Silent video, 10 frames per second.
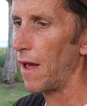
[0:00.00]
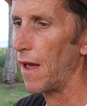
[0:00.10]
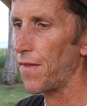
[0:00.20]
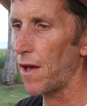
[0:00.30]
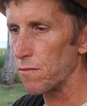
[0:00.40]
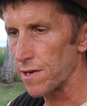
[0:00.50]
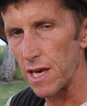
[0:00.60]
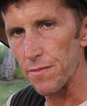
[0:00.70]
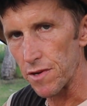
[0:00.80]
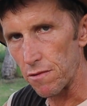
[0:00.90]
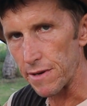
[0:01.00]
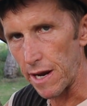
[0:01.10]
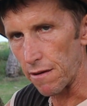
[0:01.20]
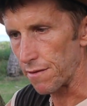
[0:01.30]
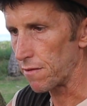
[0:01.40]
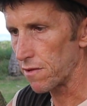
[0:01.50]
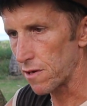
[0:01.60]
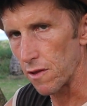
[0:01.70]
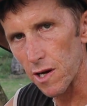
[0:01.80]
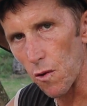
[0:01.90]
and that will keep it all down. They're
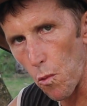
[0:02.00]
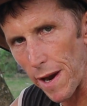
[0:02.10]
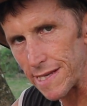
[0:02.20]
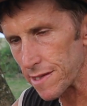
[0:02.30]
like a weight